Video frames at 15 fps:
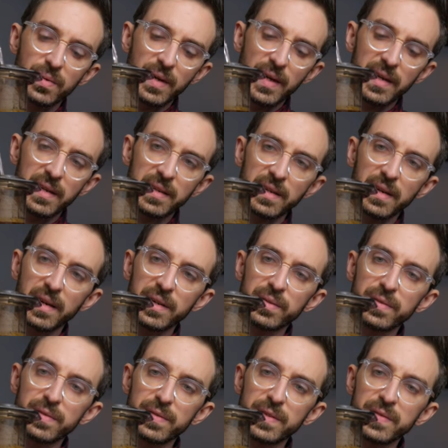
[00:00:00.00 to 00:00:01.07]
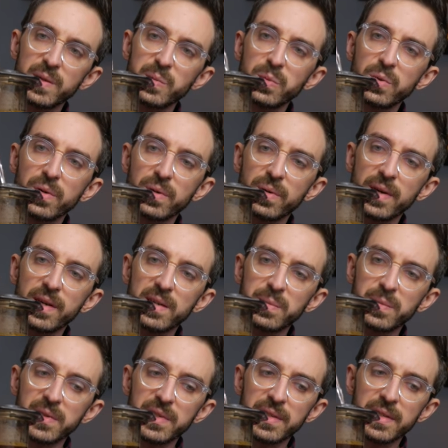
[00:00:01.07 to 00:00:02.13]
But that's about where the
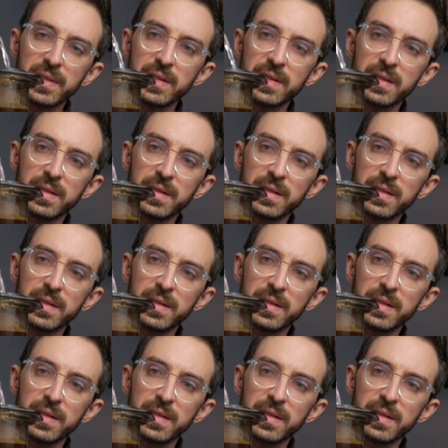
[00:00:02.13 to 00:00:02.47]
similarities end.